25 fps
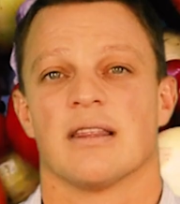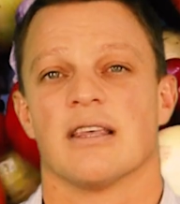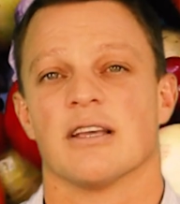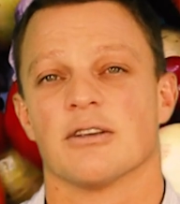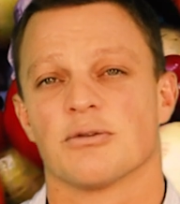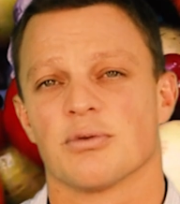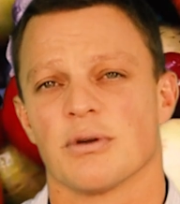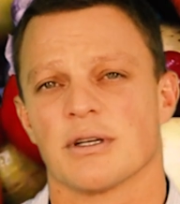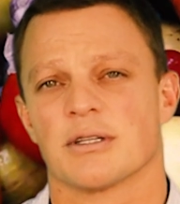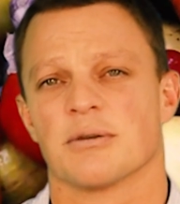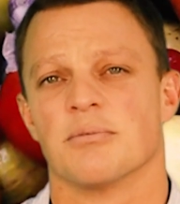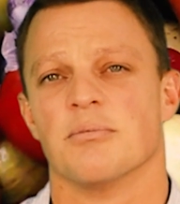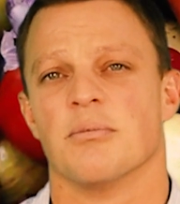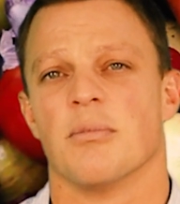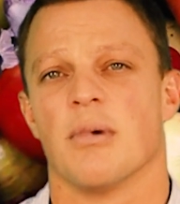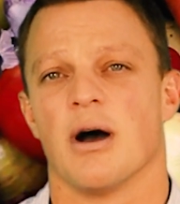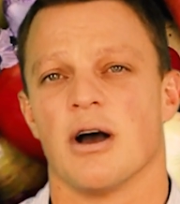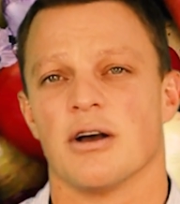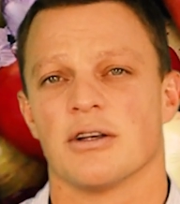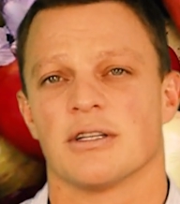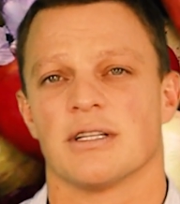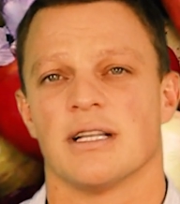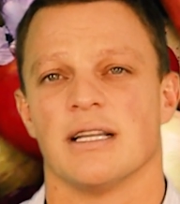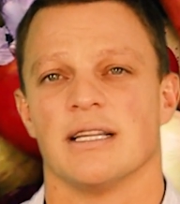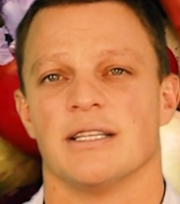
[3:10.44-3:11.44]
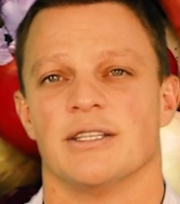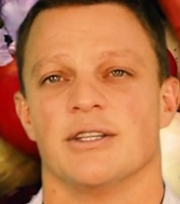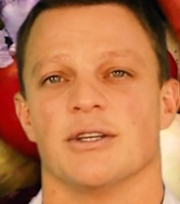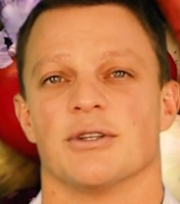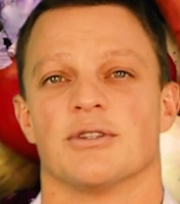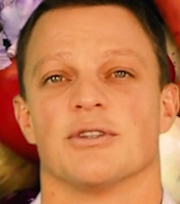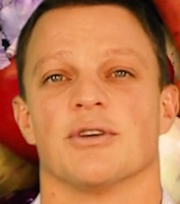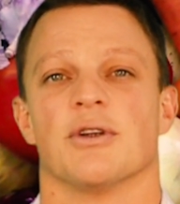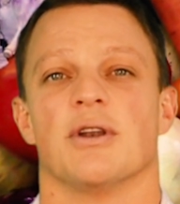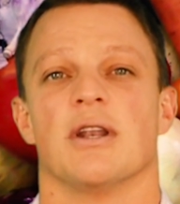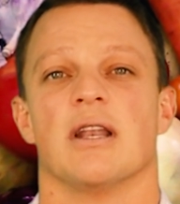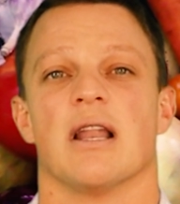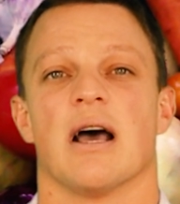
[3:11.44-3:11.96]
This was mostly due
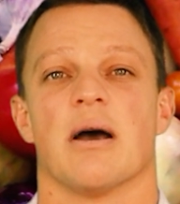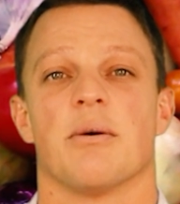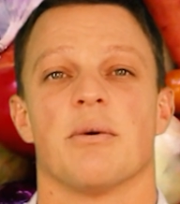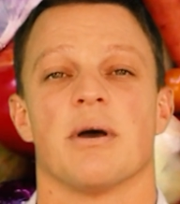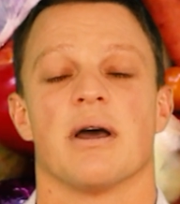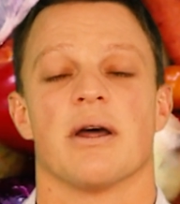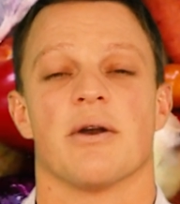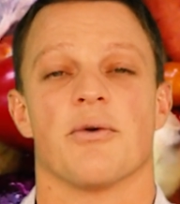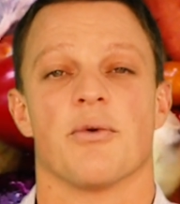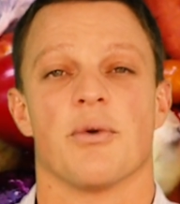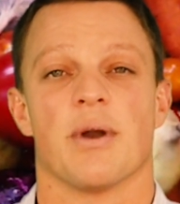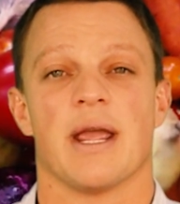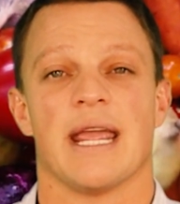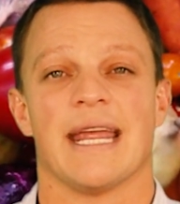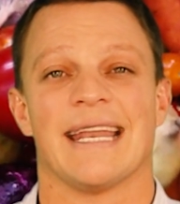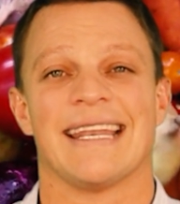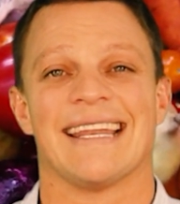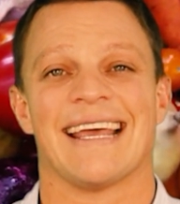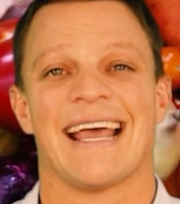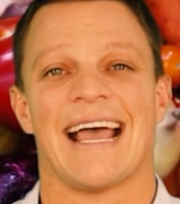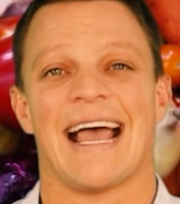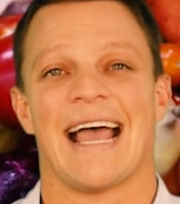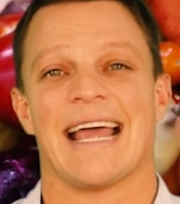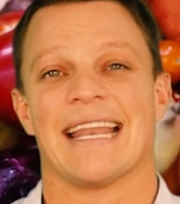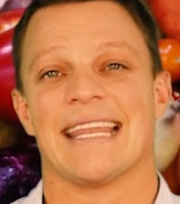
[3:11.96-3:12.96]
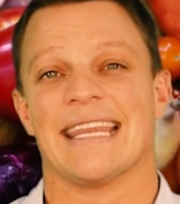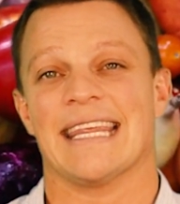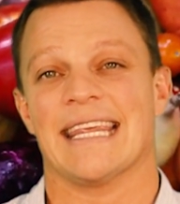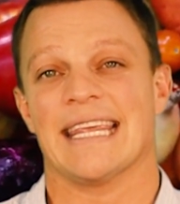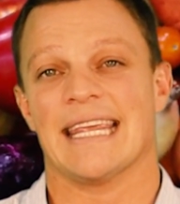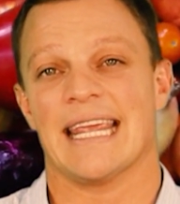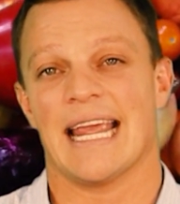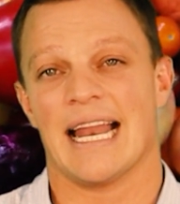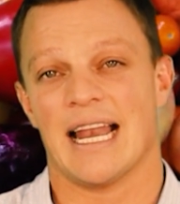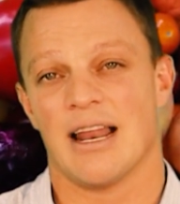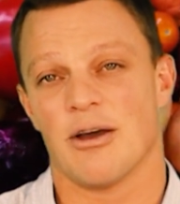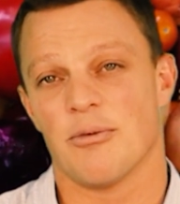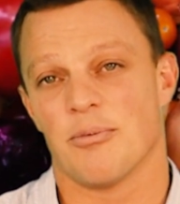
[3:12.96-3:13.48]
to lower red and
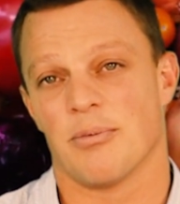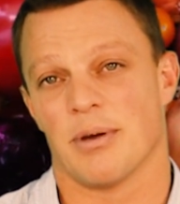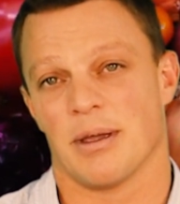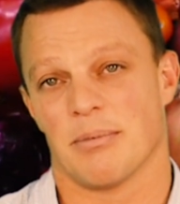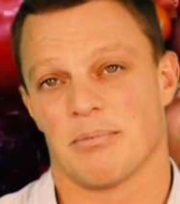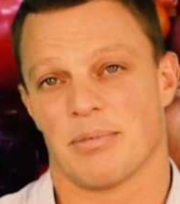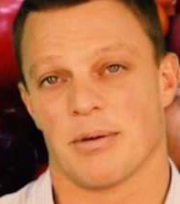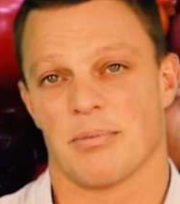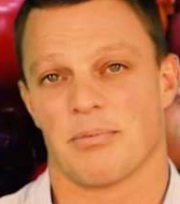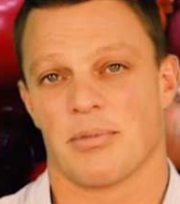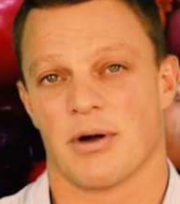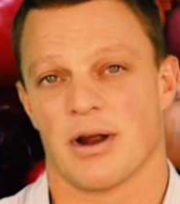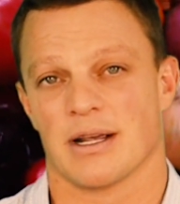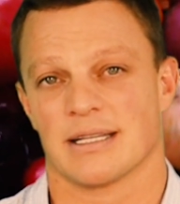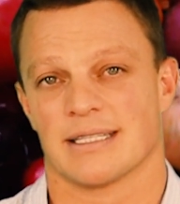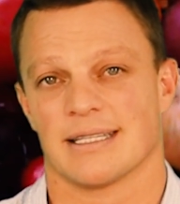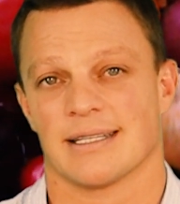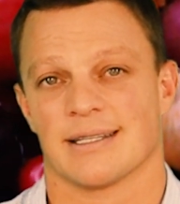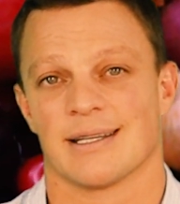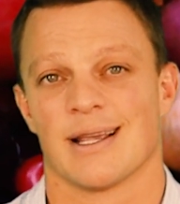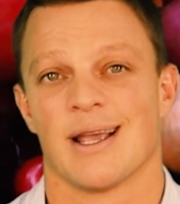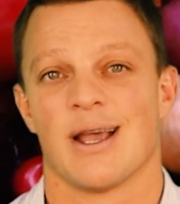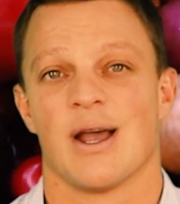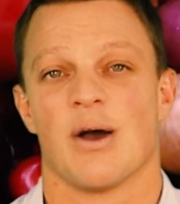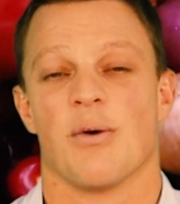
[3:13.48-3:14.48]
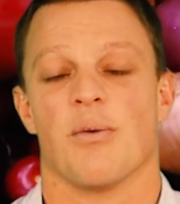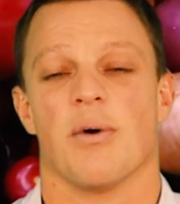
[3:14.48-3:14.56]
yellow pepper prices,